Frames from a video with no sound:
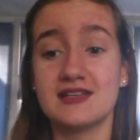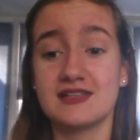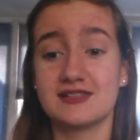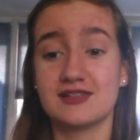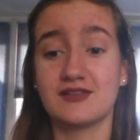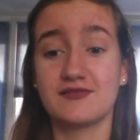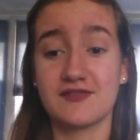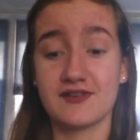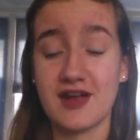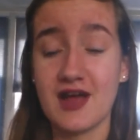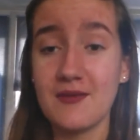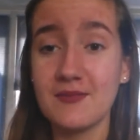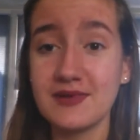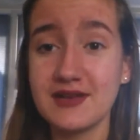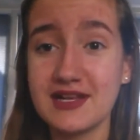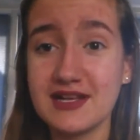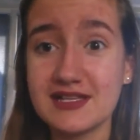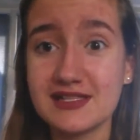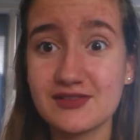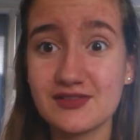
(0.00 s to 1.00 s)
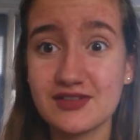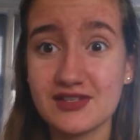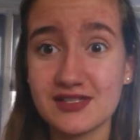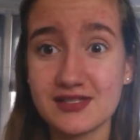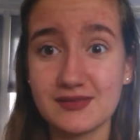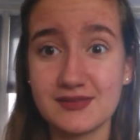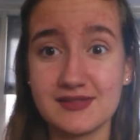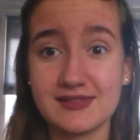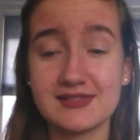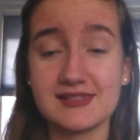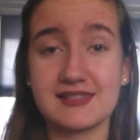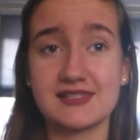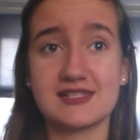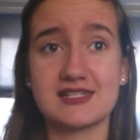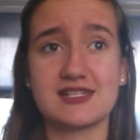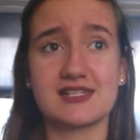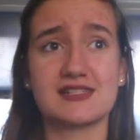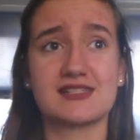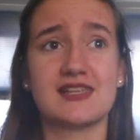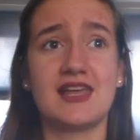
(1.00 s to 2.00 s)
So for companies, Christmas
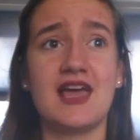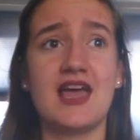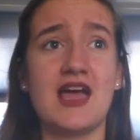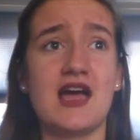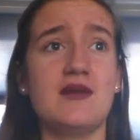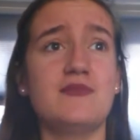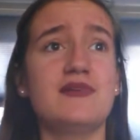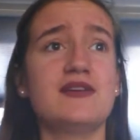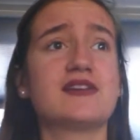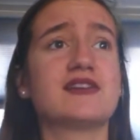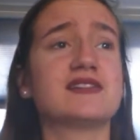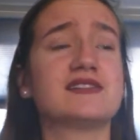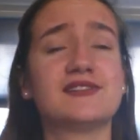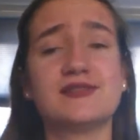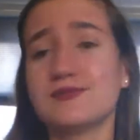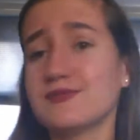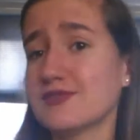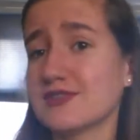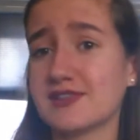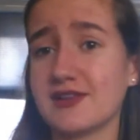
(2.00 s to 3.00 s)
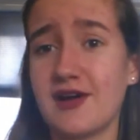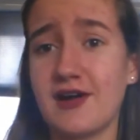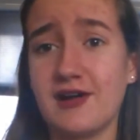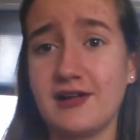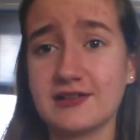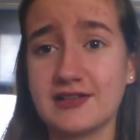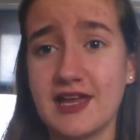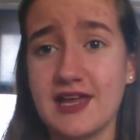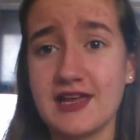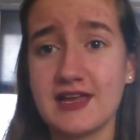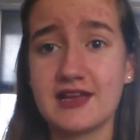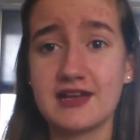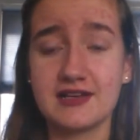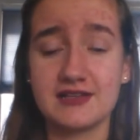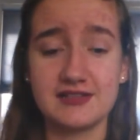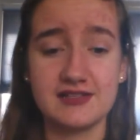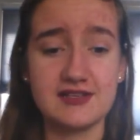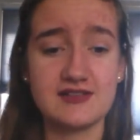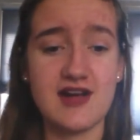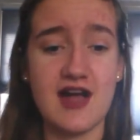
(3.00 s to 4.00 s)
is just a big consumerism holiday
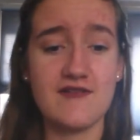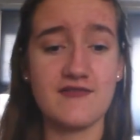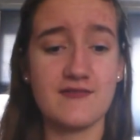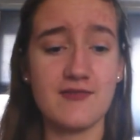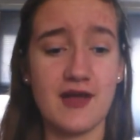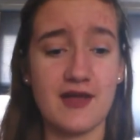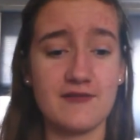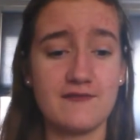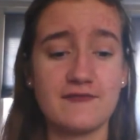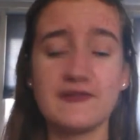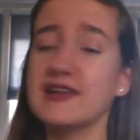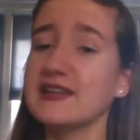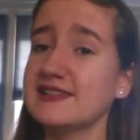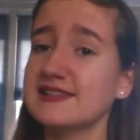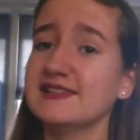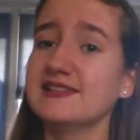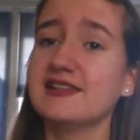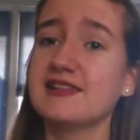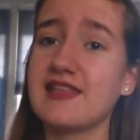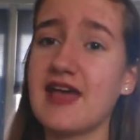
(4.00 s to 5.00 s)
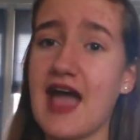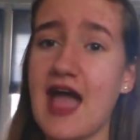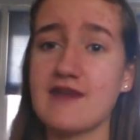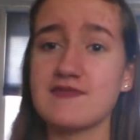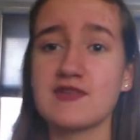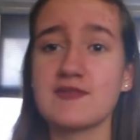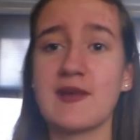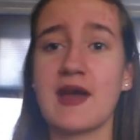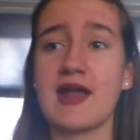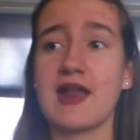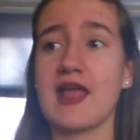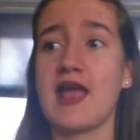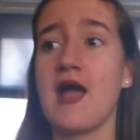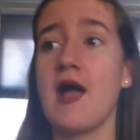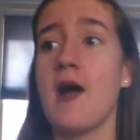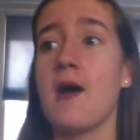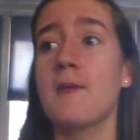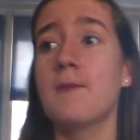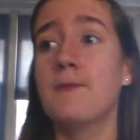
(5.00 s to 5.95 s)
because, you know, everybody feeds into that. Everybody